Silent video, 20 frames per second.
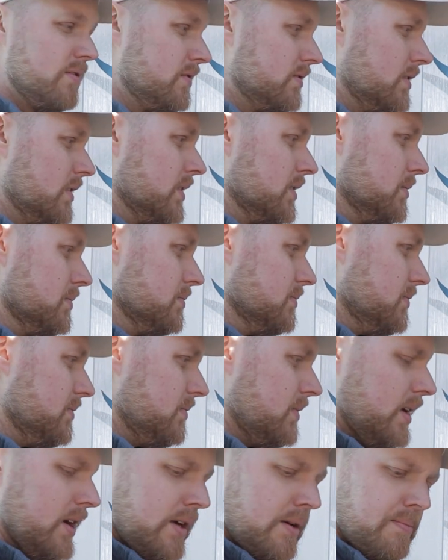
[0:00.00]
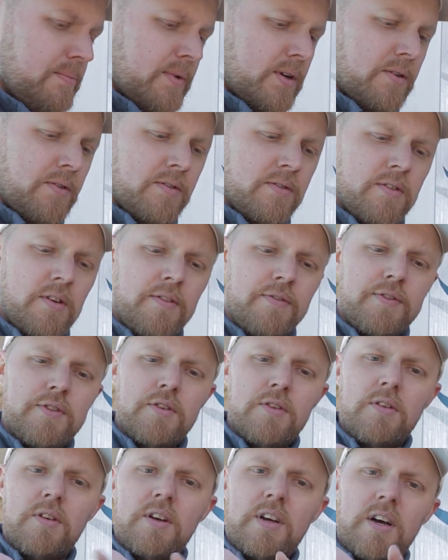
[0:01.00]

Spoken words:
so I am going to have to